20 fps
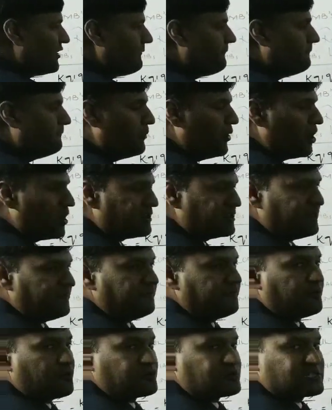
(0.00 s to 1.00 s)
of both the
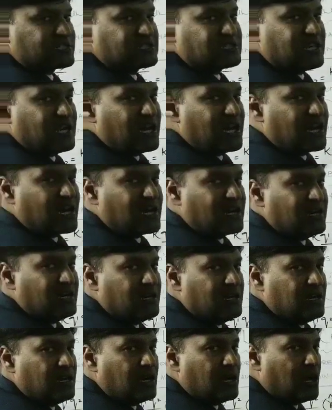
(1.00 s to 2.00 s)
forces are
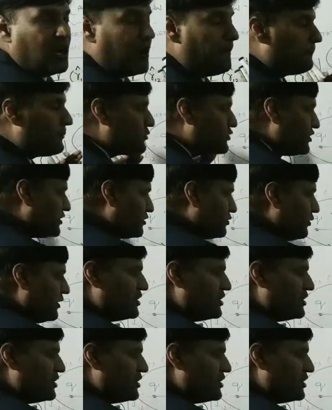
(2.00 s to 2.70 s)
opposite to